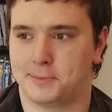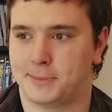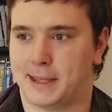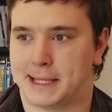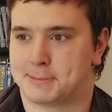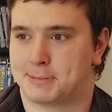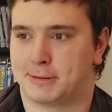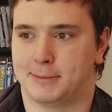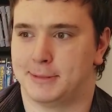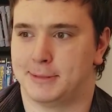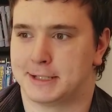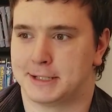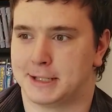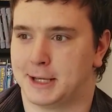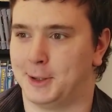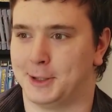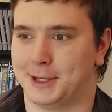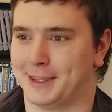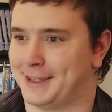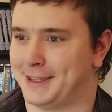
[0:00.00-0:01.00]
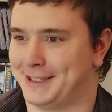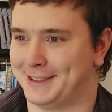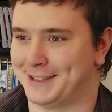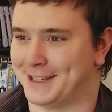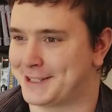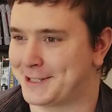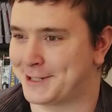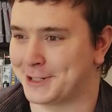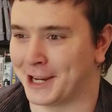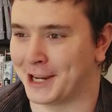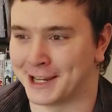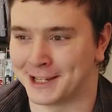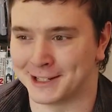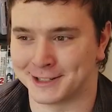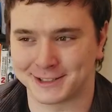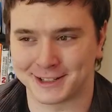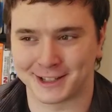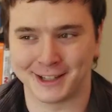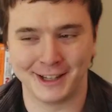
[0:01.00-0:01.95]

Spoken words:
That's pretty much the only thing that's changed.